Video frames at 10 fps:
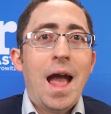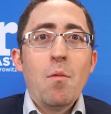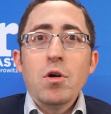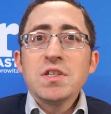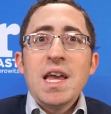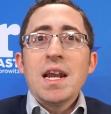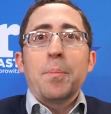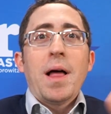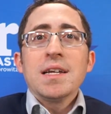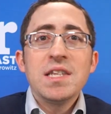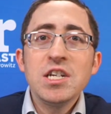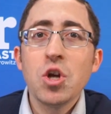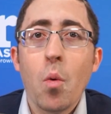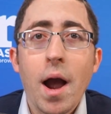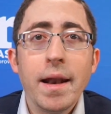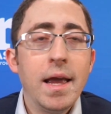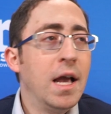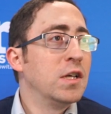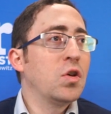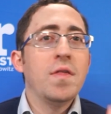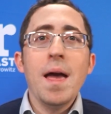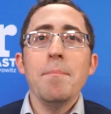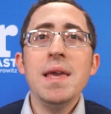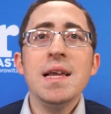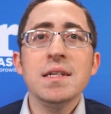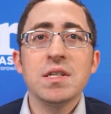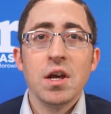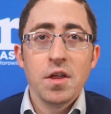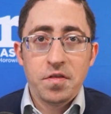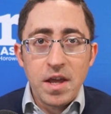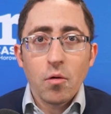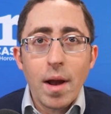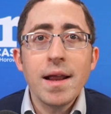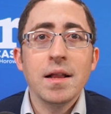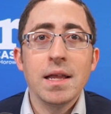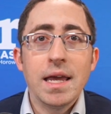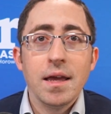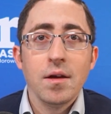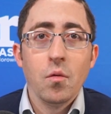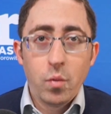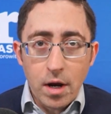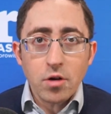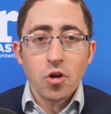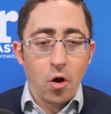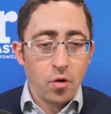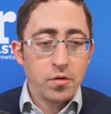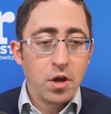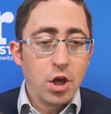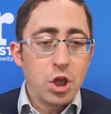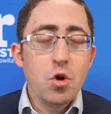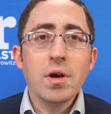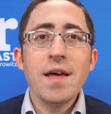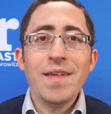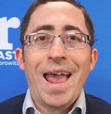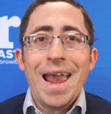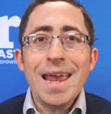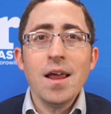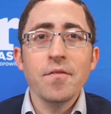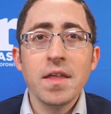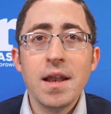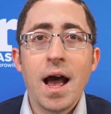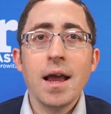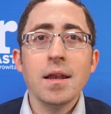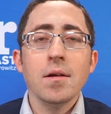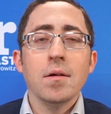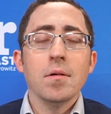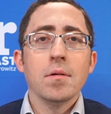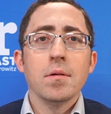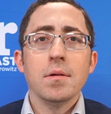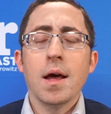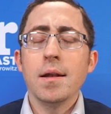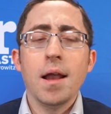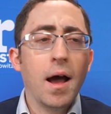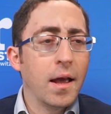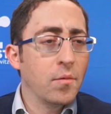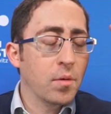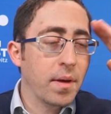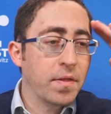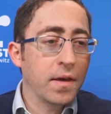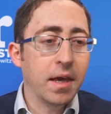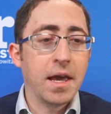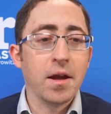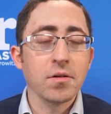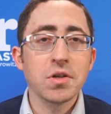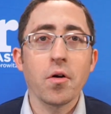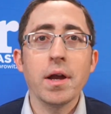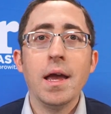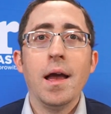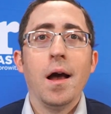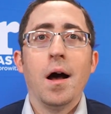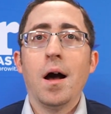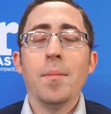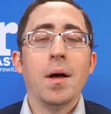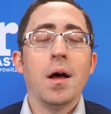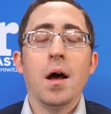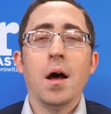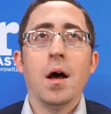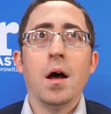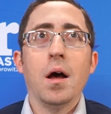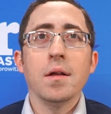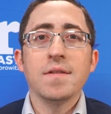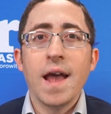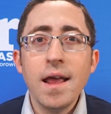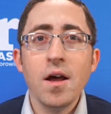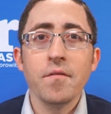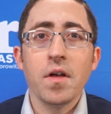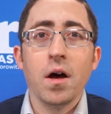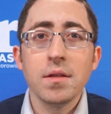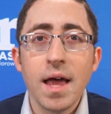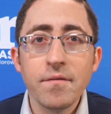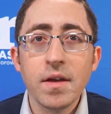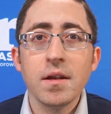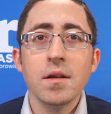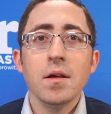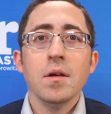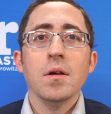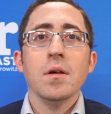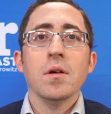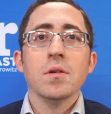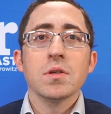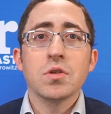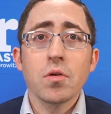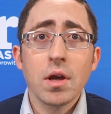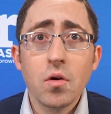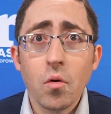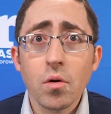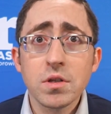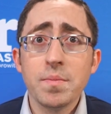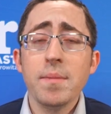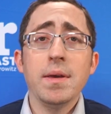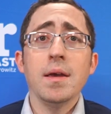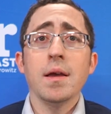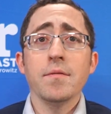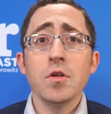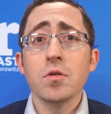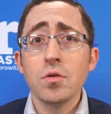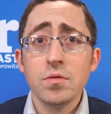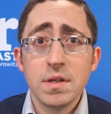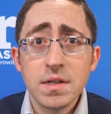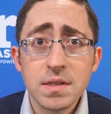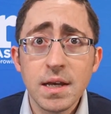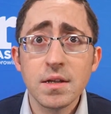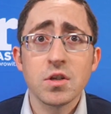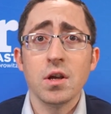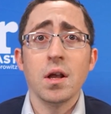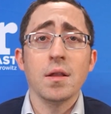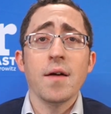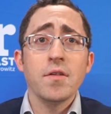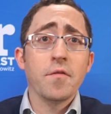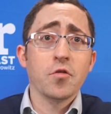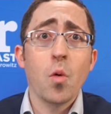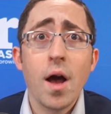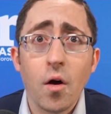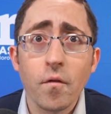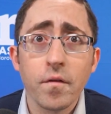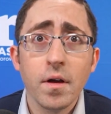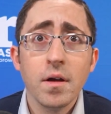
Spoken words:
and we're saying it applies nationwide. So that means, theoretically, we are told you could have 8 of the 9, not 9, what am I thinking here? Sorry. 10 of the 11 circuit courts, maybe if you include DC, 11 of 12,